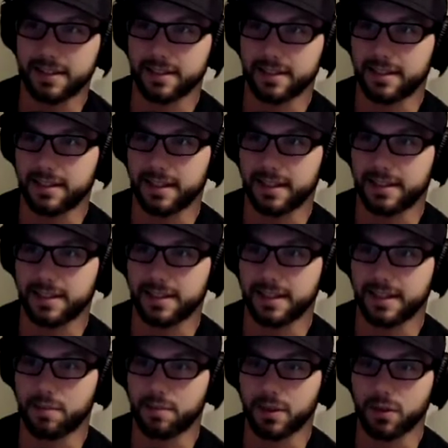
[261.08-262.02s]

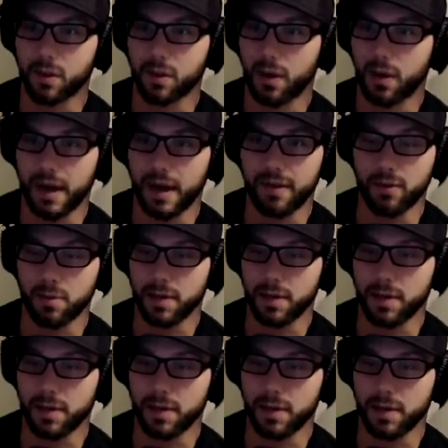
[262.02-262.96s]
something where everybody
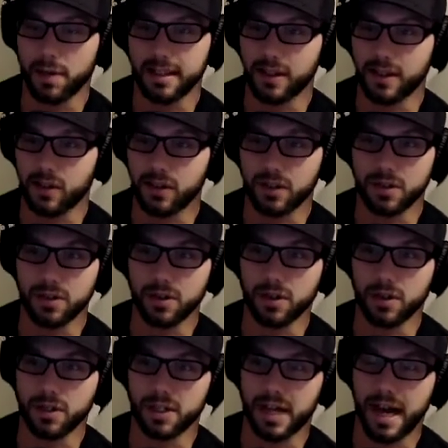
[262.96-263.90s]
just continue to do
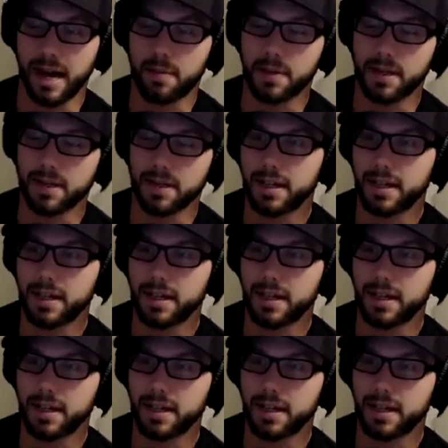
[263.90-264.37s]
your job. And